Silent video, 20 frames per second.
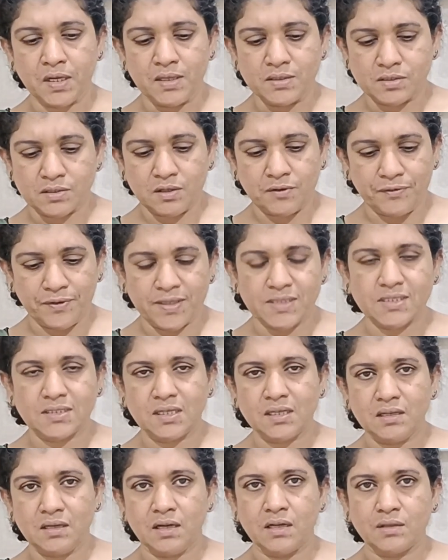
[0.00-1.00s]
So the first
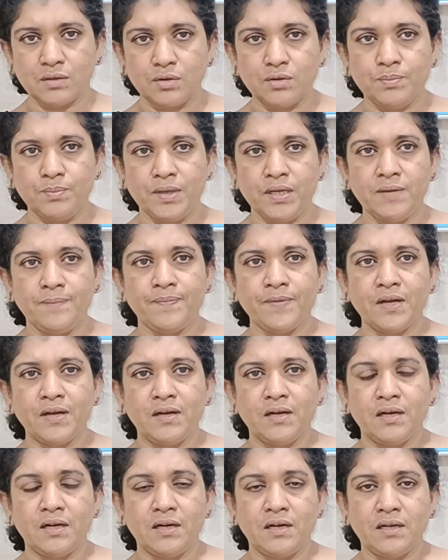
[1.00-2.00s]
thing, it could be,
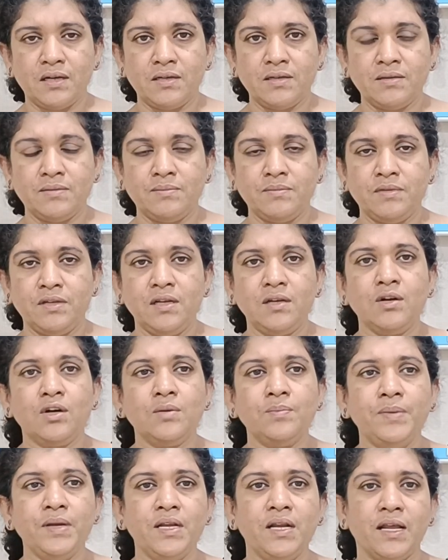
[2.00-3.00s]
need
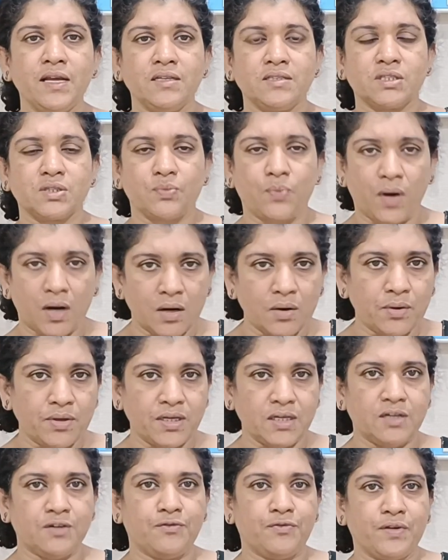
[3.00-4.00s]
not be like
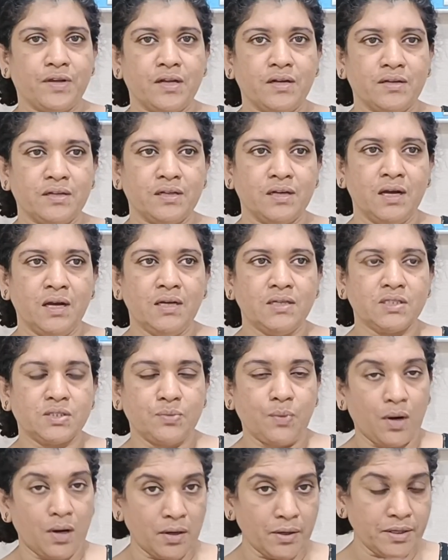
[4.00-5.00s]
swallowing difficulty.
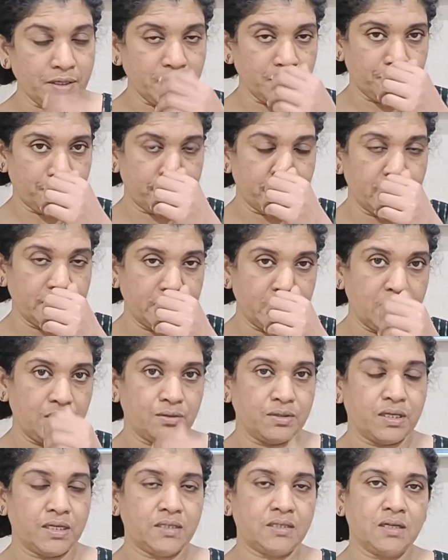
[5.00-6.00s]
Swallowing difficulty
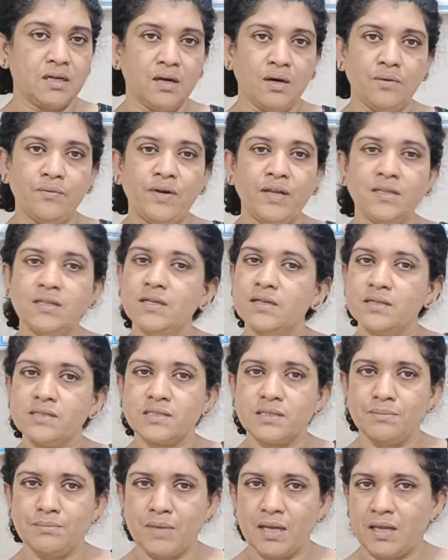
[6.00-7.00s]
you get when there
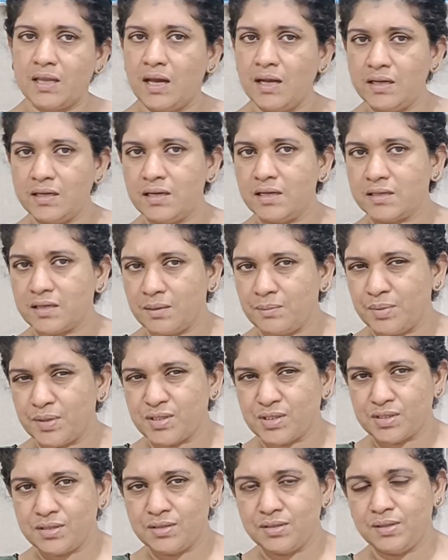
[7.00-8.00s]
is a mechanical
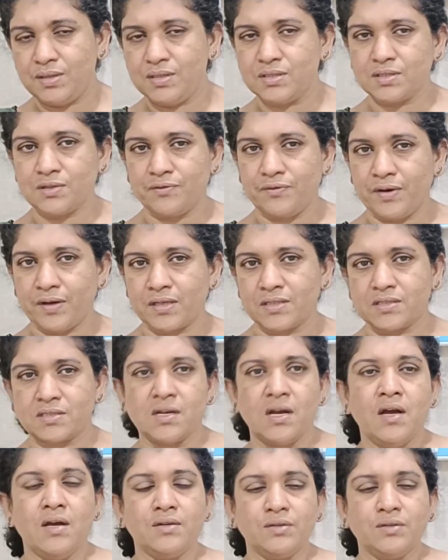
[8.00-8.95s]
compression to esophagus.